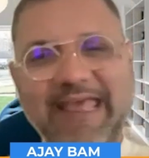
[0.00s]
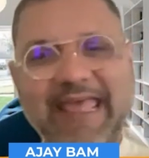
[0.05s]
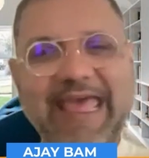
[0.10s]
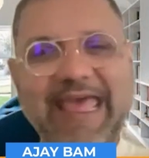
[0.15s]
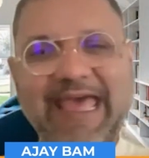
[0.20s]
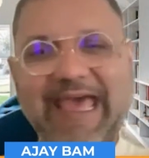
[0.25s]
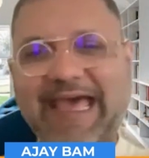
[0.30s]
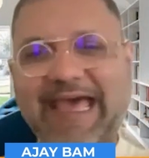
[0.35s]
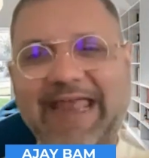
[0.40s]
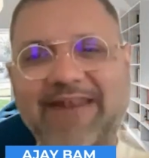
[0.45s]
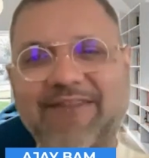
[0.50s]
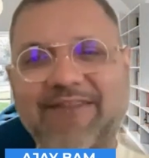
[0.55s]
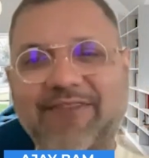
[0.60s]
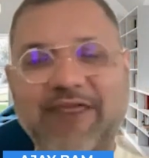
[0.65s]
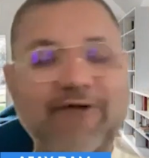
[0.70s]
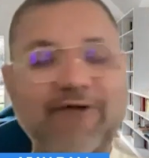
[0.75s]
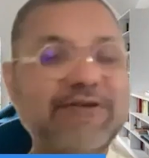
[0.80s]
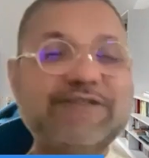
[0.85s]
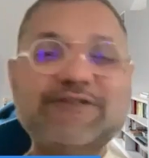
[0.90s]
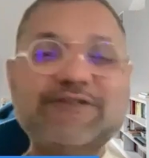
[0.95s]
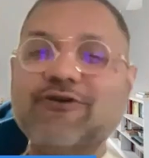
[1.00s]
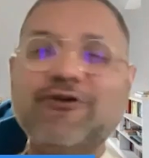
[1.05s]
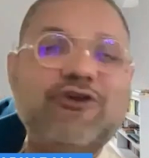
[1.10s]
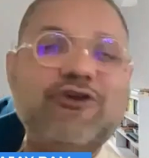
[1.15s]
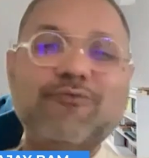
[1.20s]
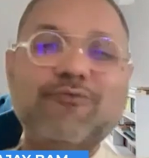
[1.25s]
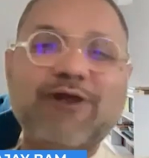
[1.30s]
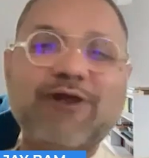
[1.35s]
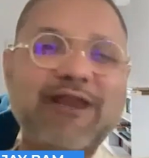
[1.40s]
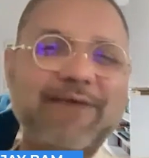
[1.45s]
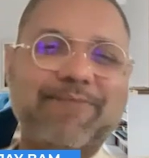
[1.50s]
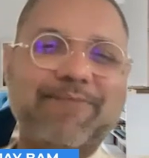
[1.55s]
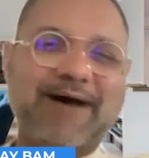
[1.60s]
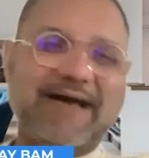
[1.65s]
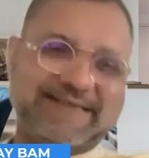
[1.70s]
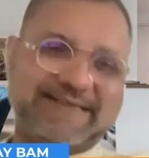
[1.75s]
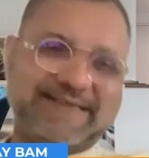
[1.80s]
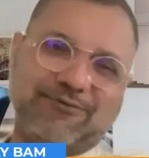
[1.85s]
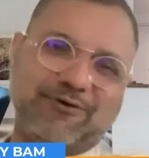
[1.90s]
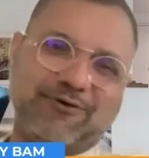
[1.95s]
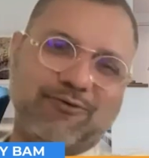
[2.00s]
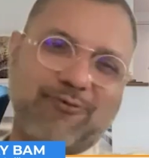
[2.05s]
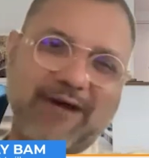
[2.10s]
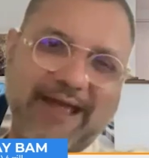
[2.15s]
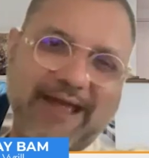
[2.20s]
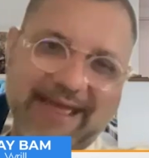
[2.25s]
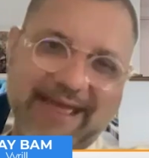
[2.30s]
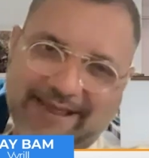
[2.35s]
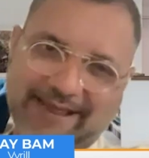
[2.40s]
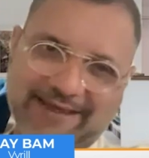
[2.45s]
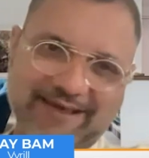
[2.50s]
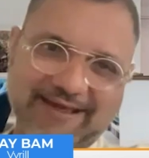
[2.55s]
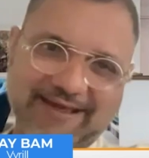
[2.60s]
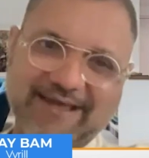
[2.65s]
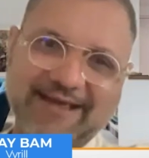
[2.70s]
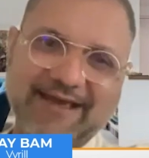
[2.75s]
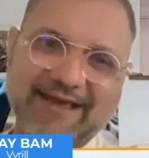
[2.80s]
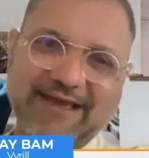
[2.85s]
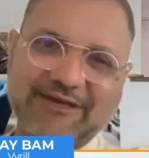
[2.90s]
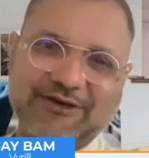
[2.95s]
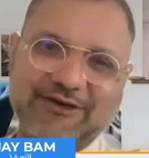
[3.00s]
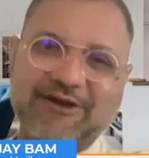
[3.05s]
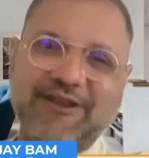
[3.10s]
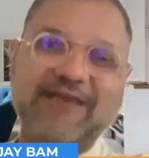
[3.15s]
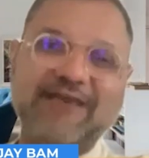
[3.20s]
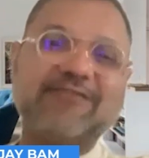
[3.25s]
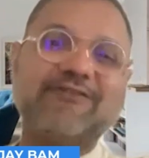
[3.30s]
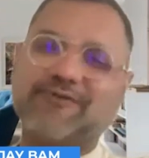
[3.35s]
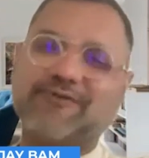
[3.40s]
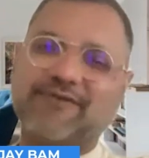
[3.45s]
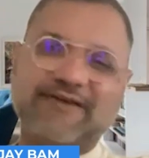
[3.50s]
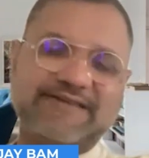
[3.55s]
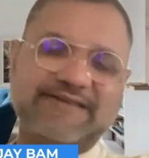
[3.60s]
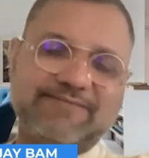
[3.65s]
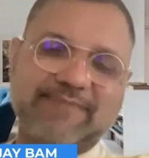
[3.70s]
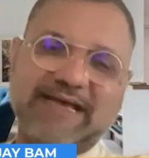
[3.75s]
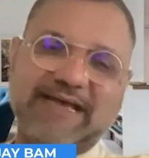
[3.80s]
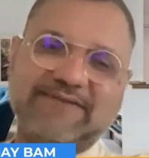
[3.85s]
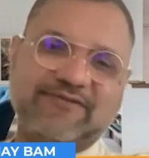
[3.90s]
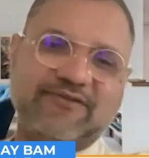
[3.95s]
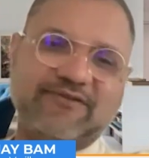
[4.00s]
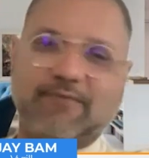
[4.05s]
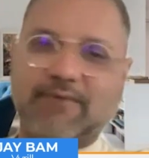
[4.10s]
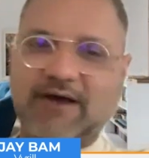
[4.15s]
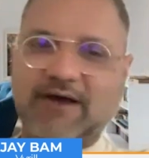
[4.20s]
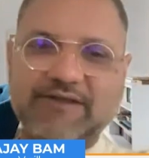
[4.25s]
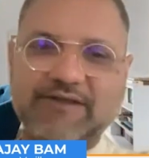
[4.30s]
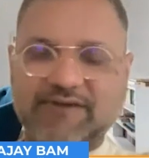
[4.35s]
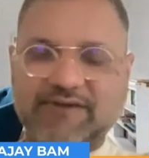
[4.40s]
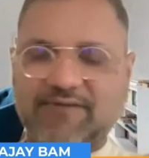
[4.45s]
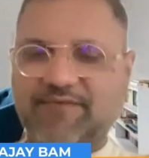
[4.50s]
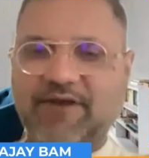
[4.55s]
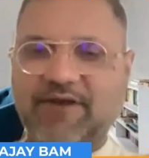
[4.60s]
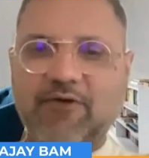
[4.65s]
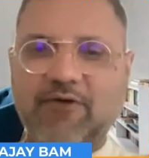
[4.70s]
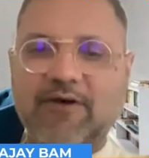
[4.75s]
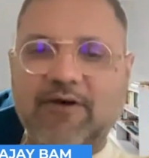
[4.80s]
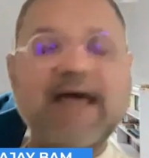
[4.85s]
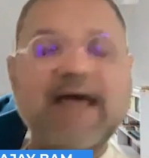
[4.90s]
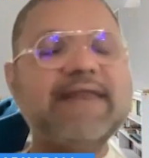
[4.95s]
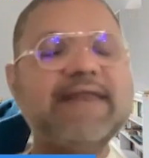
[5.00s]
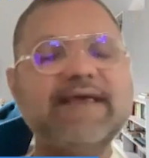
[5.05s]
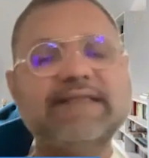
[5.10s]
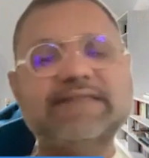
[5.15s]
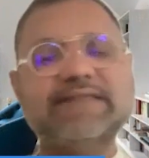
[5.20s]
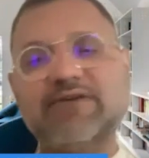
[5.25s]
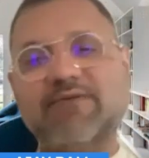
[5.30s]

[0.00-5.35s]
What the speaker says: And there is no humanly possible way to dig through this massive amounts of video content.